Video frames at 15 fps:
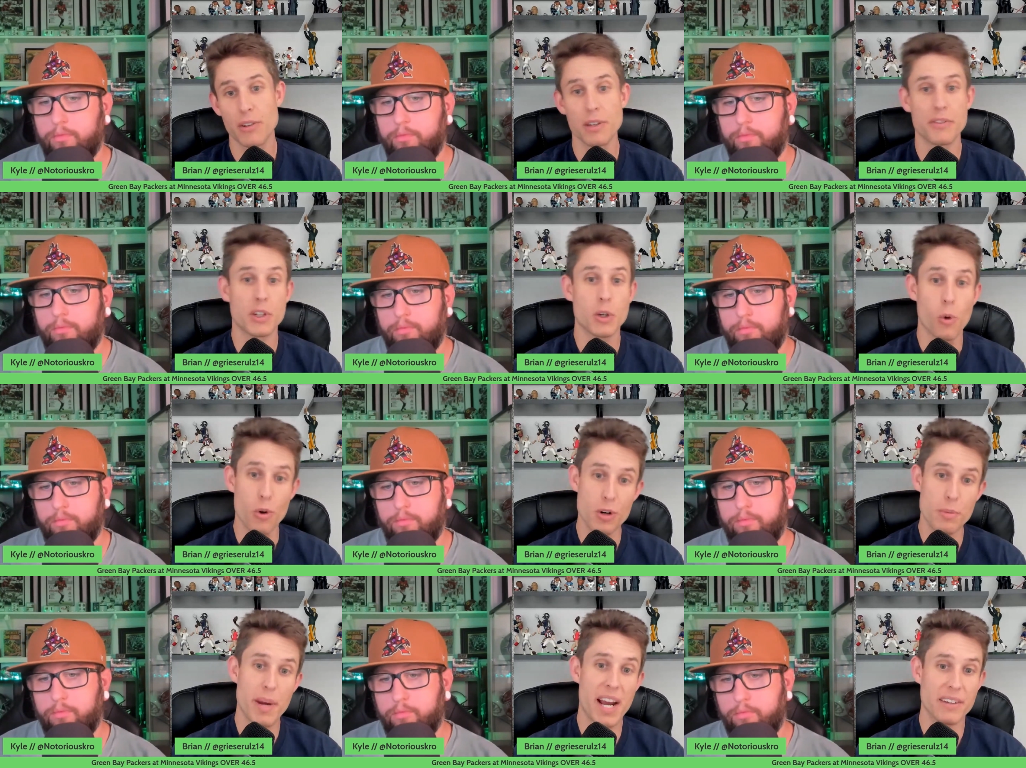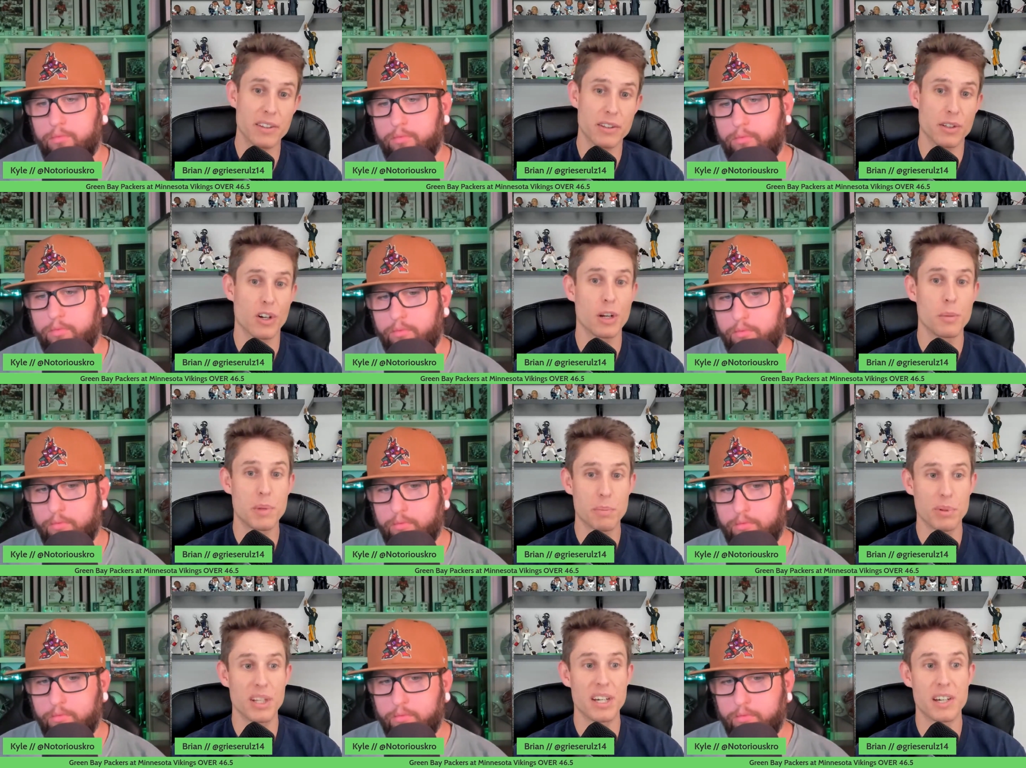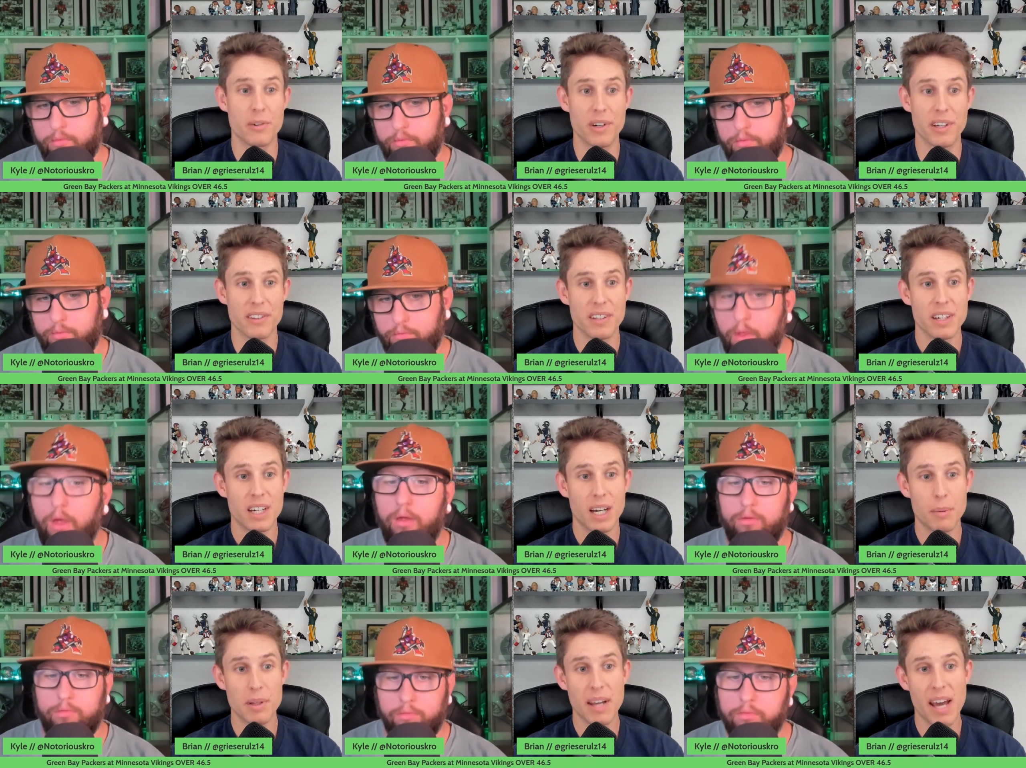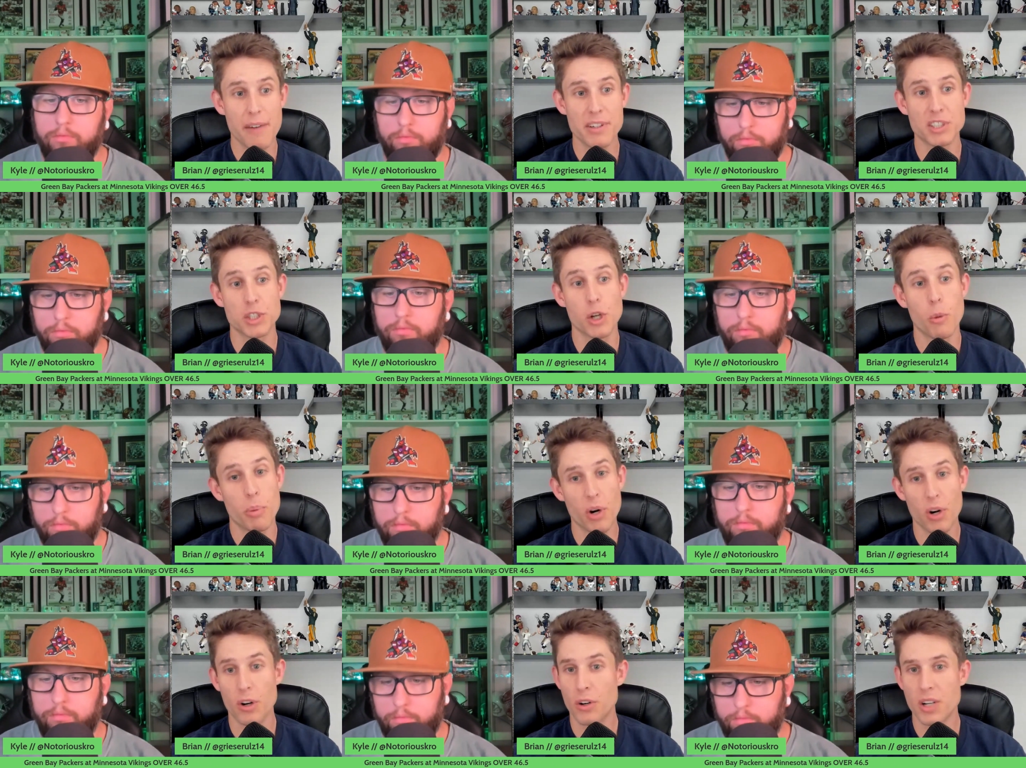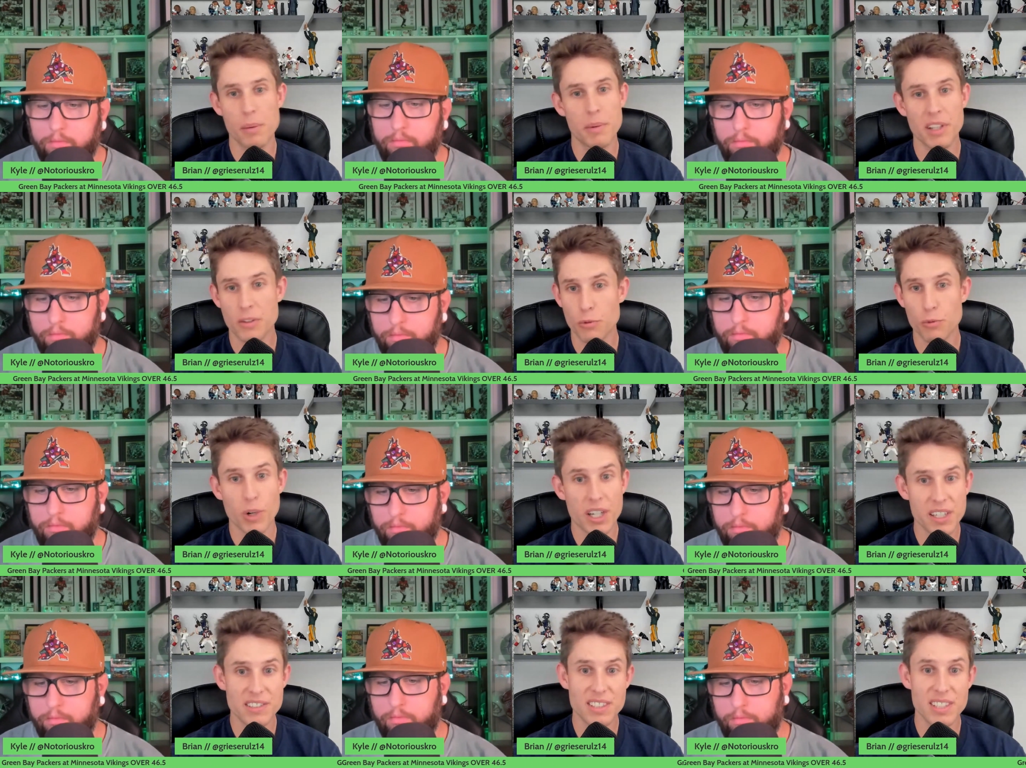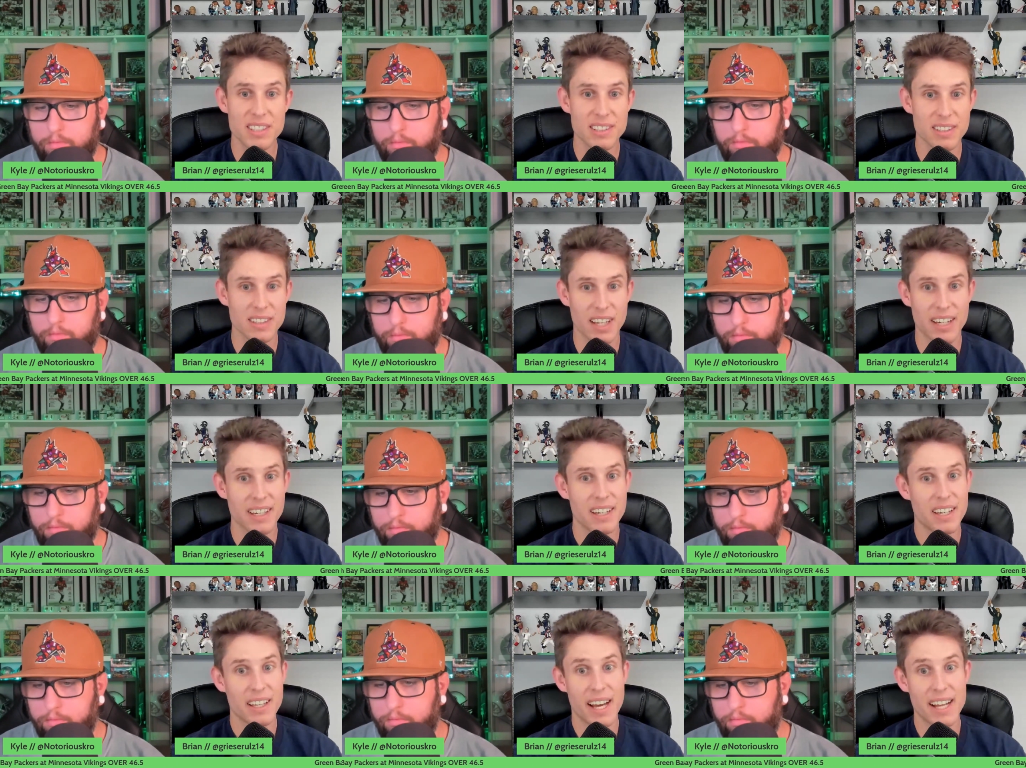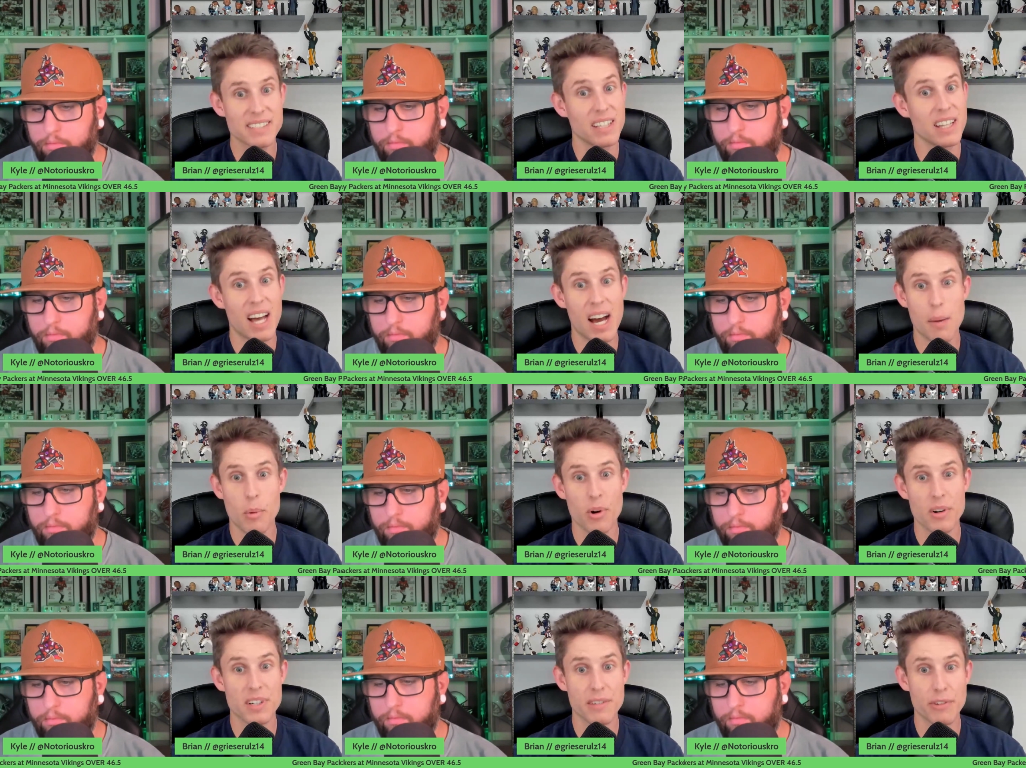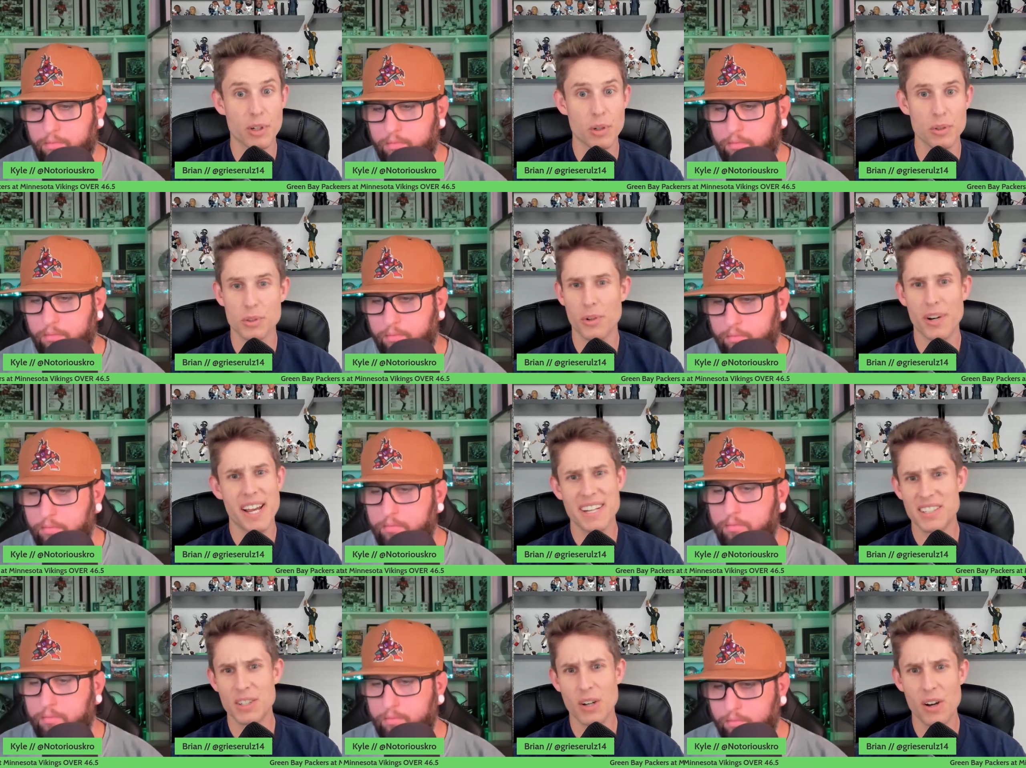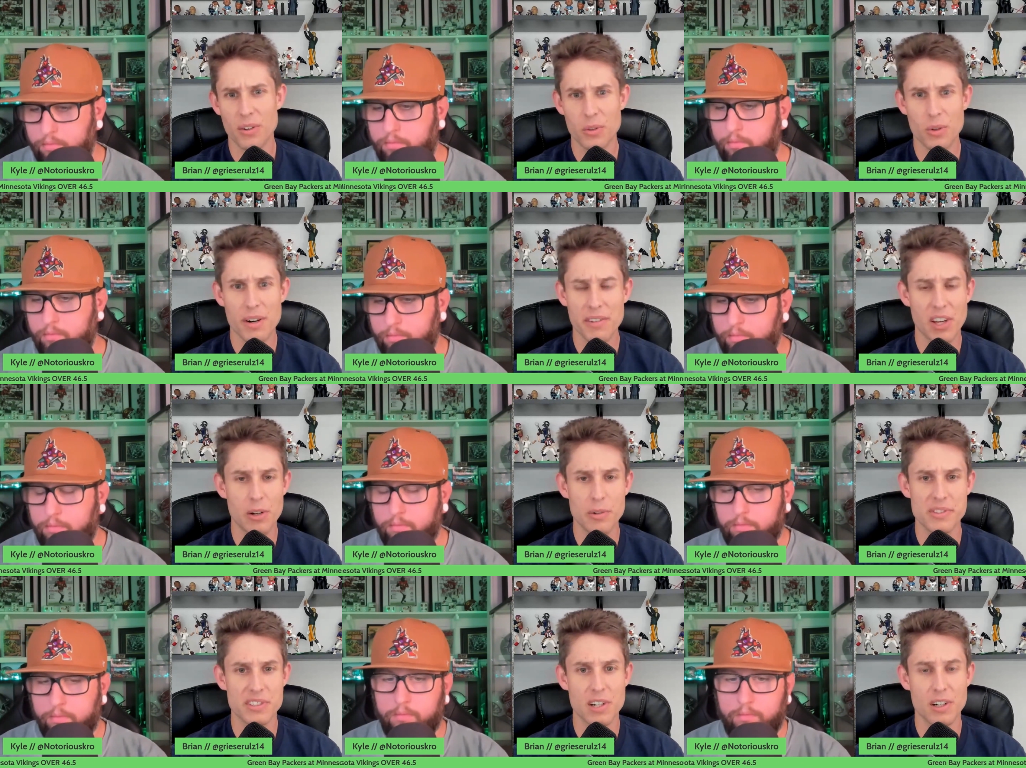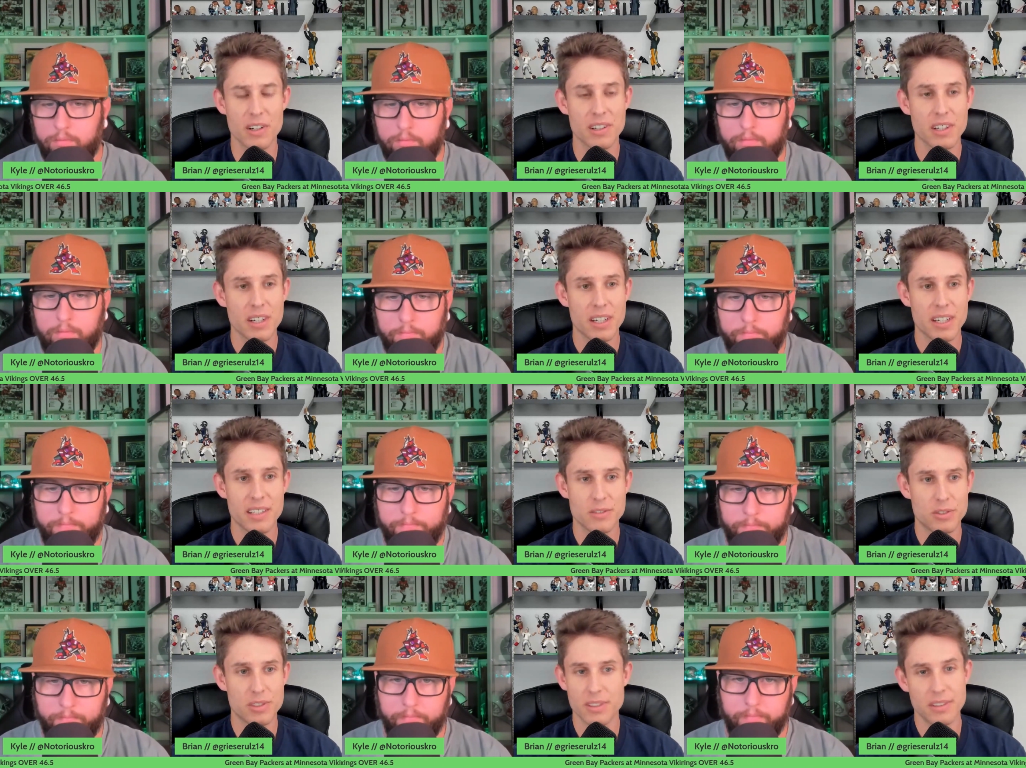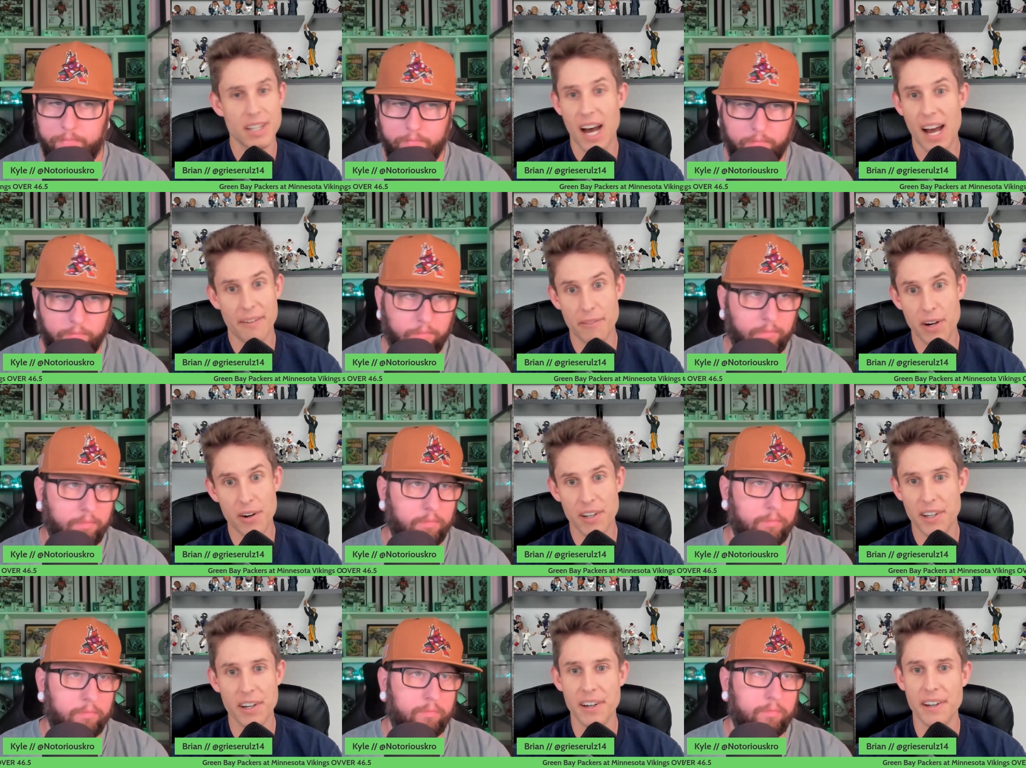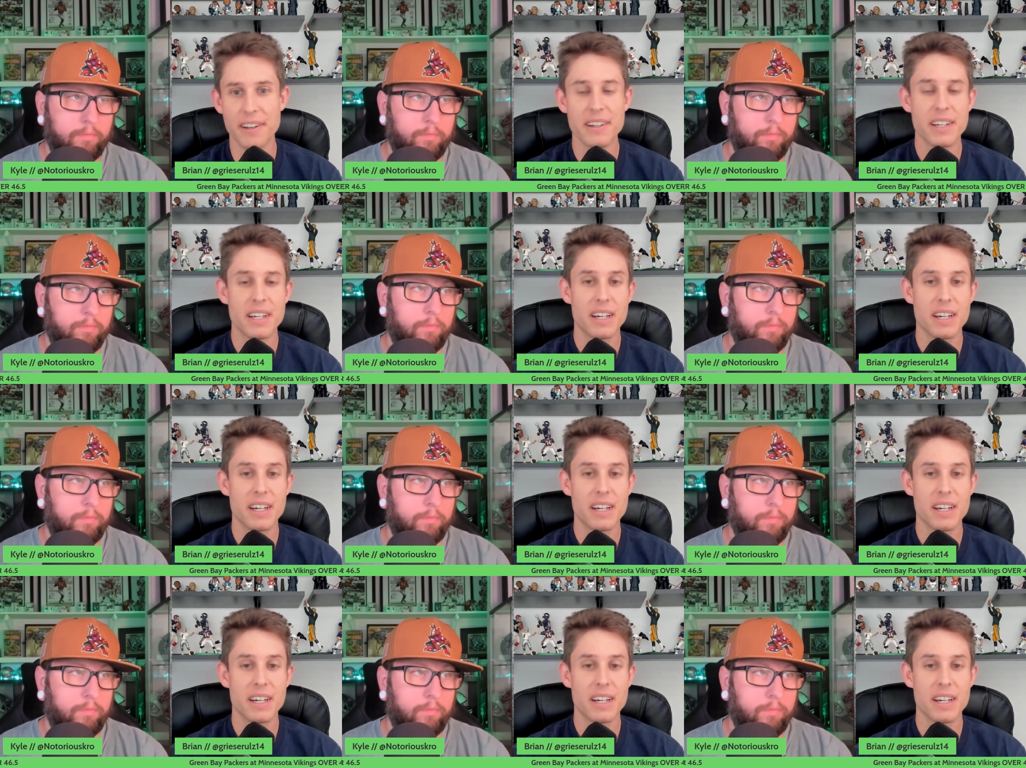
Speaker 1: of the quarterback that they're going to be playing with. Yeah. I mean, having Joe Burrow coming into rookie season, like that's a lot more difficult, or Andy Dalton, whoever the hell was there, he's not very good.